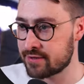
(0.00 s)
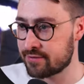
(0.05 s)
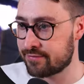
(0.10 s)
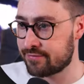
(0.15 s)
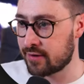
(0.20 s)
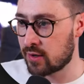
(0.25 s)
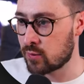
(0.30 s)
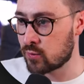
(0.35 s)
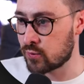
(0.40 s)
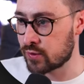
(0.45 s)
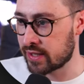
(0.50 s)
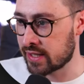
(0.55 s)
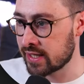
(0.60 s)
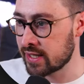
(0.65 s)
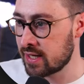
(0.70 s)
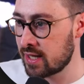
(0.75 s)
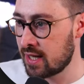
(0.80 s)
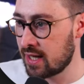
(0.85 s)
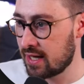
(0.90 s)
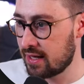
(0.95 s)
folder.
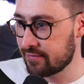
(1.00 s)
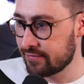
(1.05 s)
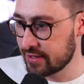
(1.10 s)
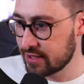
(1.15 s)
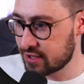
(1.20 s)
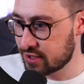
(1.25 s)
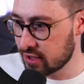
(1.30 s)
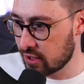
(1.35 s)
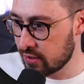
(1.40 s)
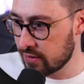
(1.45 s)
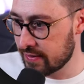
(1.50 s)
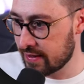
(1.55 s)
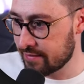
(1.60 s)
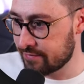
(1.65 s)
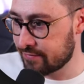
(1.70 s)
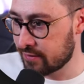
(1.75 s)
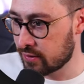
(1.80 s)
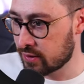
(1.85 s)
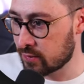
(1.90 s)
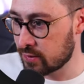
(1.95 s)
If I show you that
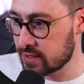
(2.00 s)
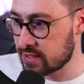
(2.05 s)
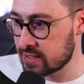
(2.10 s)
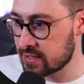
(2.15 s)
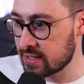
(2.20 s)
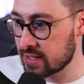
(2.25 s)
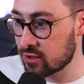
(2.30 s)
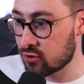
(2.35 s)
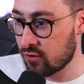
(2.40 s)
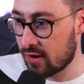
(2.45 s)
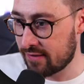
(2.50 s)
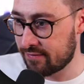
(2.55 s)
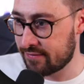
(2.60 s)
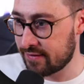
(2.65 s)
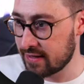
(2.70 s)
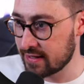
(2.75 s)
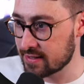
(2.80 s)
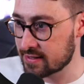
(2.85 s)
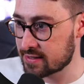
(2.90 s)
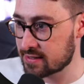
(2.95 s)
folder, which is in
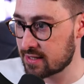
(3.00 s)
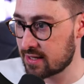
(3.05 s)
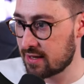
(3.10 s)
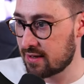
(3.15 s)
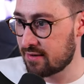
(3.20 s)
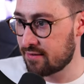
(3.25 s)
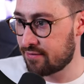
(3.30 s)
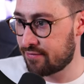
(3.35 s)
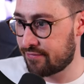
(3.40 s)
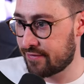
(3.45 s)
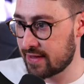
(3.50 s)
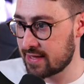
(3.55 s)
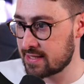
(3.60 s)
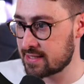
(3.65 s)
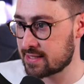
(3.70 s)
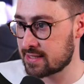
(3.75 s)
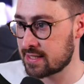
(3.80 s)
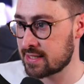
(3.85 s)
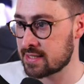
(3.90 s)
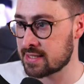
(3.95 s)
graphics,
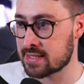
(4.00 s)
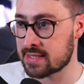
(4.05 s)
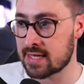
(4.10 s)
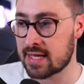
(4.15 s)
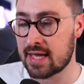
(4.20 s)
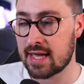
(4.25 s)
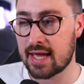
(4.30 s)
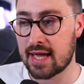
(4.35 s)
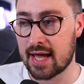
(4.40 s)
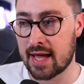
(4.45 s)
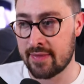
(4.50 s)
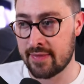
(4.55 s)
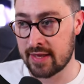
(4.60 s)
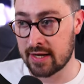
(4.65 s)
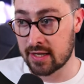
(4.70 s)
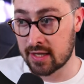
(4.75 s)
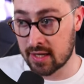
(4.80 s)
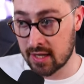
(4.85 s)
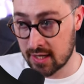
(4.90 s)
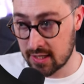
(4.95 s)
faces, and then
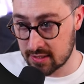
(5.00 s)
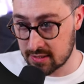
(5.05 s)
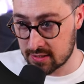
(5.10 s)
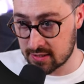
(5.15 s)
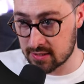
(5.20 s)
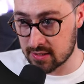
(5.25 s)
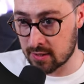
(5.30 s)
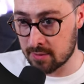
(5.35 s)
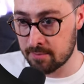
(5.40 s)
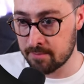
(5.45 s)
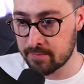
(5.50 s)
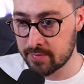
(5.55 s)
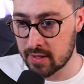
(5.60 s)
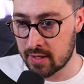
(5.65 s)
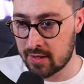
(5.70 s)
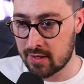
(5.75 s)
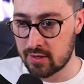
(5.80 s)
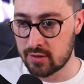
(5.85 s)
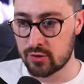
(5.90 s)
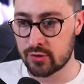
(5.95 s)
custom,
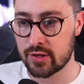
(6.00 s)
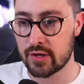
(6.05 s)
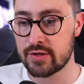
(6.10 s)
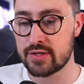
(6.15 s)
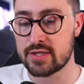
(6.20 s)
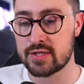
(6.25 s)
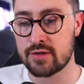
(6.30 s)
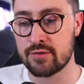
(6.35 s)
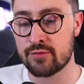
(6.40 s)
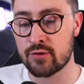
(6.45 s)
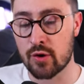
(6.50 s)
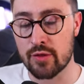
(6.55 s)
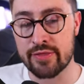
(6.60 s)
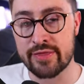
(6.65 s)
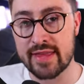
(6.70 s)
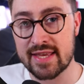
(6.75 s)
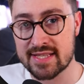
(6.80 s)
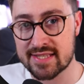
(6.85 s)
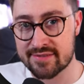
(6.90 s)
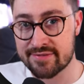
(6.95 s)
you'll notice you've got
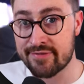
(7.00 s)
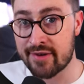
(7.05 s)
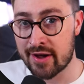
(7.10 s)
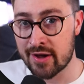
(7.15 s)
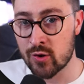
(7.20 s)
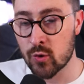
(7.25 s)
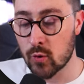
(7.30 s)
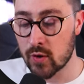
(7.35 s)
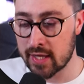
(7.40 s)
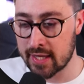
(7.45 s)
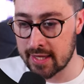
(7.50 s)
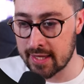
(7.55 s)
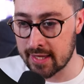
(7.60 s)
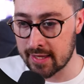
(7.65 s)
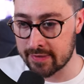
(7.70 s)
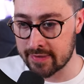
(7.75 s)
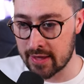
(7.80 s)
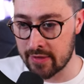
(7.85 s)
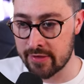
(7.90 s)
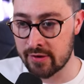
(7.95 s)
this file here.
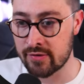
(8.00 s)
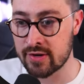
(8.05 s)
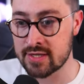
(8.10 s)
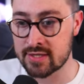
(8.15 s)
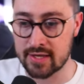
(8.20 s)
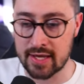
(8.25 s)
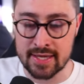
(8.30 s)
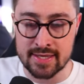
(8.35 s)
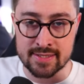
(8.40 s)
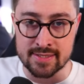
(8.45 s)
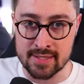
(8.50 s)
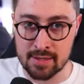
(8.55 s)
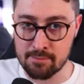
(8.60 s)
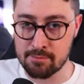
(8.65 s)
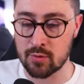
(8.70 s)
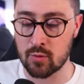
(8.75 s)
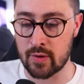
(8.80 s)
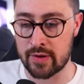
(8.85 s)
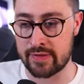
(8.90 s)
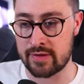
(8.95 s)
Now, there is a
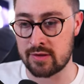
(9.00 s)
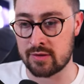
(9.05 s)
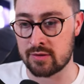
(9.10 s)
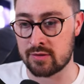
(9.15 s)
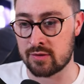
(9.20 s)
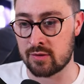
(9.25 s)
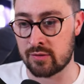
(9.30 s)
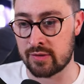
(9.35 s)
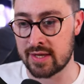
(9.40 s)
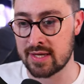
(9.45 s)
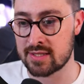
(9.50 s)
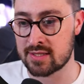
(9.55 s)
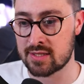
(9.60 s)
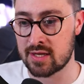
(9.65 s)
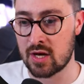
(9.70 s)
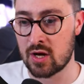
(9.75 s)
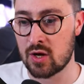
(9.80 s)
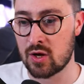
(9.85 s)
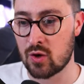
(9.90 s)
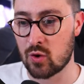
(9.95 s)
simple way that you can do this,
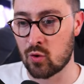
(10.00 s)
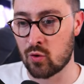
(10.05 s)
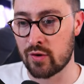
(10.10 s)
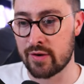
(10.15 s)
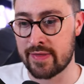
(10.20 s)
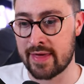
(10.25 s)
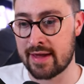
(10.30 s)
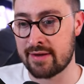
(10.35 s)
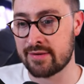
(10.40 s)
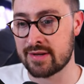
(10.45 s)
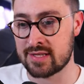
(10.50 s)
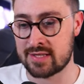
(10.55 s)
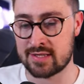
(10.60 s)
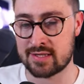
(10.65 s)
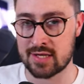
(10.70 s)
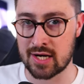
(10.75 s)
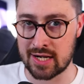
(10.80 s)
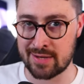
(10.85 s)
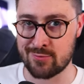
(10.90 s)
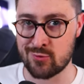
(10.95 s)
or there is a
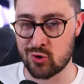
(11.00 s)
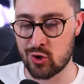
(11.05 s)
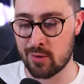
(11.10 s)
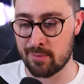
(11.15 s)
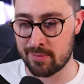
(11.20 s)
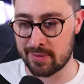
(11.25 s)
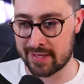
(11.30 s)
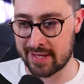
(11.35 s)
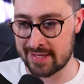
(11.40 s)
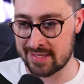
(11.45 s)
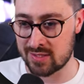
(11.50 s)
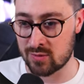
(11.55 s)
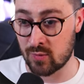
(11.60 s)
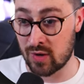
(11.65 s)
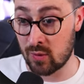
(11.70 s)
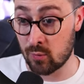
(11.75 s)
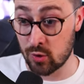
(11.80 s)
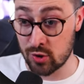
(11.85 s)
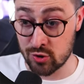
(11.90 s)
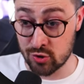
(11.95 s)
slightly more complicated way.
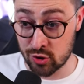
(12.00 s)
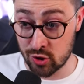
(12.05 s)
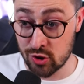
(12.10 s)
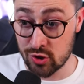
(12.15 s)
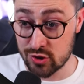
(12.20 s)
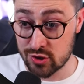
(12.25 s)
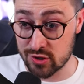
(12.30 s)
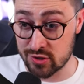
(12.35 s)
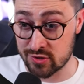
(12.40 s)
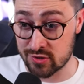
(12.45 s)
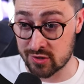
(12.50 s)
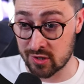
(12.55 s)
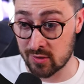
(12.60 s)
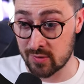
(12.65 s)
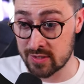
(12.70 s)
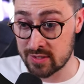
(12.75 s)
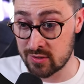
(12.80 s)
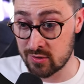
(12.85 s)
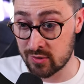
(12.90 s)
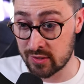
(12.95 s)
What you could just do
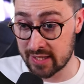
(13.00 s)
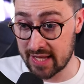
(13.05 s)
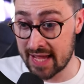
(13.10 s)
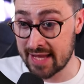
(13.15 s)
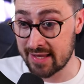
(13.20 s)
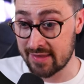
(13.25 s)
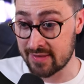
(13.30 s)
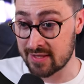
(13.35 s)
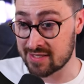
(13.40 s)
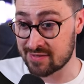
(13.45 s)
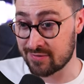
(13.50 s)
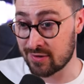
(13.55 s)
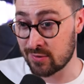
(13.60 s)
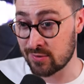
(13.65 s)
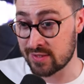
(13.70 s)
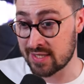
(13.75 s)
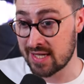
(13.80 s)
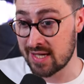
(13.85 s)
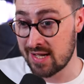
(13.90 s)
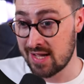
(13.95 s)
is you could edit this
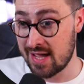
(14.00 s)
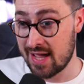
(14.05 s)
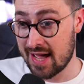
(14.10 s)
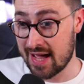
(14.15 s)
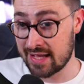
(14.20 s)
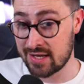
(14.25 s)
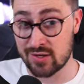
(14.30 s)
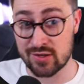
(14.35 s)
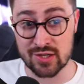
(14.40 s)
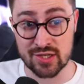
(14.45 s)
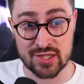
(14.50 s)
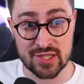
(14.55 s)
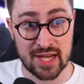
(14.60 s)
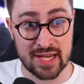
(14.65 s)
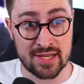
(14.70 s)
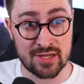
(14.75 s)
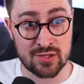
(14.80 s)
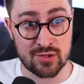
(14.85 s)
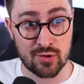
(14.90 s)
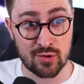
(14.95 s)
folder and you could
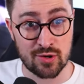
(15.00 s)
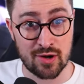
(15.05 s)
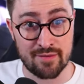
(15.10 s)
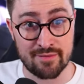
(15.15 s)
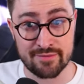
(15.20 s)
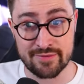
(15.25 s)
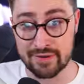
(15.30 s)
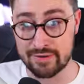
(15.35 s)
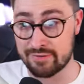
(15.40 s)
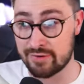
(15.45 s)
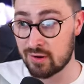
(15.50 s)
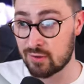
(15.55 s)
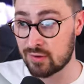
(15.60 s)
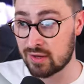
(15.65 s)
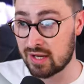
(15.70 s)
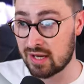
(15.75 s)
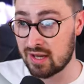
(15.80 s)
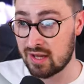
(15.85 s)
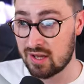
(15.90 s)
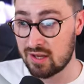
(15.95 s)
change your config
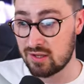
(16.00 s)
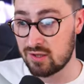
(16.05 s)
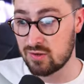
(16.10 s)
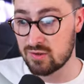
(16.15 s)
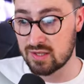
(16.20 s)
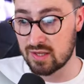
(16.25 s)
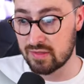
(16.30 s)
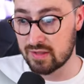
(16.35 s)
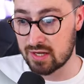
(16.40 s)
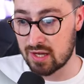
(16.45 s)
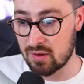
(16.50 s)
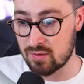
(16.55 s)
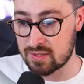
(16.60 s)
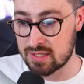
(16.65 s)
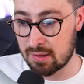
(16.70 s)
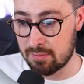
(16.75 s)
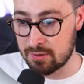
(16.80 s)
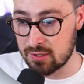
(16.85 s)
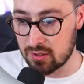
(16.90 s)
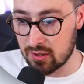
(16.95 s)
folder using the Notes
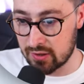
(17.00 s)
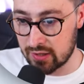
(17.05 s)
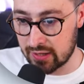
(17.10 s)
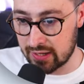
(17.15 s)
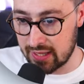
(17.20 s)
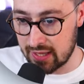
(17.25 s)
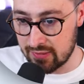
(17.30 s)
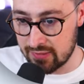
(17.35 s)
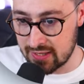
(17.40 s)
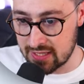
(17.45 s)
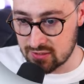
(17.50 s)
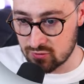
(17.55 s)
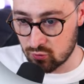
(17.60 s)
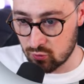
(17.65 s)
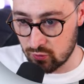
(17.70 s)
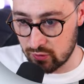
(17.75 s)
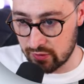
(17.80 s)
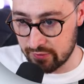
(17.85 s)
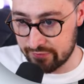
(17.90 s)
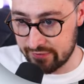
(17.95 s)
app, and you go down here. These are
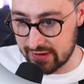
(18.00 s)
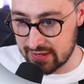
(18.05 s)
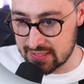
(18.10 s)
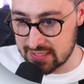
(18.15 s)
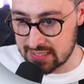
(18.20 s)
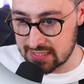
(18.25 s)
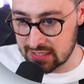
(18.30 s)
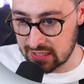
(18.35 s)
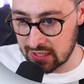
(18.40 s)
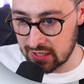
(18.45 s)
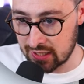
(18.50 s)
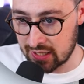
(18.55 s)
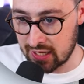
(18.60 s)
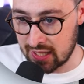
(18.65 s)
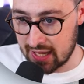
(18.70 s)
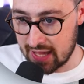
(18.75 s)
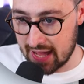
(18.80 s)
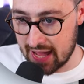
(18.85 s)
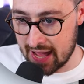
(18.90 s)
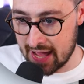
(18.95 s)
all the faces, look,
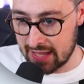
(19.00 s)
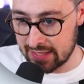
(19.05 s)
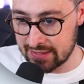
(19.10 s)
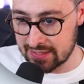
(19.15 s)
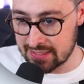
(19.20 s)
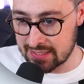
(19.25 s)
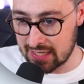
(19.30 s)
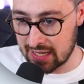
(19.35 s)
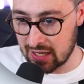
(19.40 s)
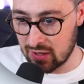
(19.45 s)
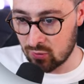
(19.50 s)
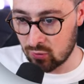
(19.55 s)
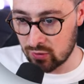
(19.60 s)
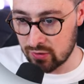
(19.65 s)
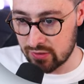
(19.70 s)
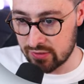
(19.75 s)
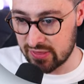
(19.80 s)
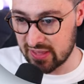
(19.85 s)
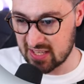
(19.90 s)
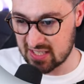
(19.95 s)
and all
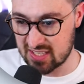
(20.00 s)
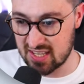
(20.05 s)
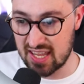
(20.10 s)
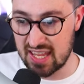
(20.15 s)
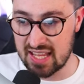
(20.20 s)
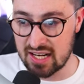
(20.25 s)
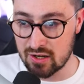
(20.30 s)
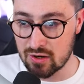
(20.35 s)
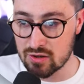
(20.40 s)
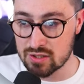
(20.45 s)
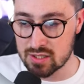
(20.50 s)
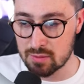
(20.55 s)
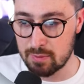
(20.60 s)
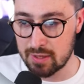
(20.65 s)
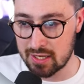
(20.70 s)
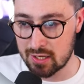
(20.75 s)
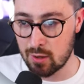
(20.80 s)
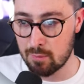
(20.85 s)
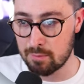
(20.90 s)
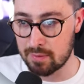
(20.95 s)
of the things. It looks a
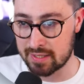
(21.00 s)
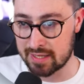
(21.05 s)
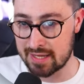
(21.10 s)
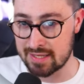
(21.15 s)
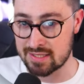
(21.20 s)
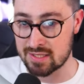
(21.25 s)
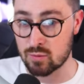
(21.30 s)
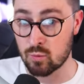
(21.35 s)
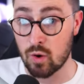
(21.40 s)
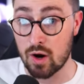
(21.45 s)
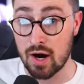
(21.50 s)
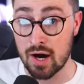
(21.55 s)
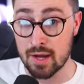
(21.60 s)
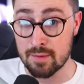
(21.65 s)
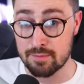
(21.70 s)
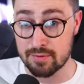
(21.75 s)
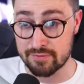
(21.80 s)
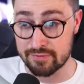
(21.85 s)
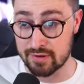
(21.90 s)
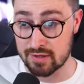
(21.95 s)
bit complicated. What I
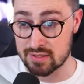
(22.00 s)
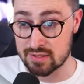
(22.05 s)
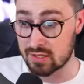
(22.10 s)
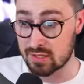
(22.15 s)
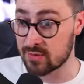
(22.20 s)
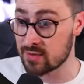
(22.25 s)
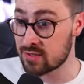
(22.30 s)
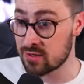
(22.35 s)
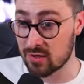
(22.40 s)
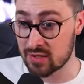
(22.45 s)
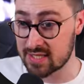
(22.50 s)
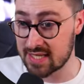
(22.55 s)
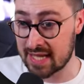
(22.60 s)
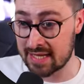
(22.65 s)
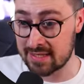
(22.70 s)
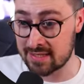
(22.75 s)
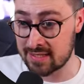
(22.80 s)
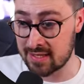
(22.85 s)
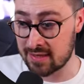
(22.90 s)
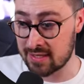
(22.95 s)
prefer is not to
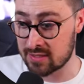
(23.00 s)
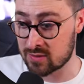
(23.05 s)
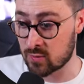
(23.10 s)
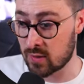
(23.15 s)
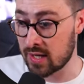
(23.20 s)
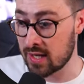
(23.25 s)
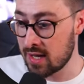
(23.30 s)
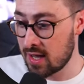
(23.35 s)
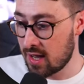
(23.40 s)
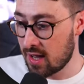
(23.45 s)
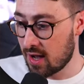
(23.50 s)
edit it this way.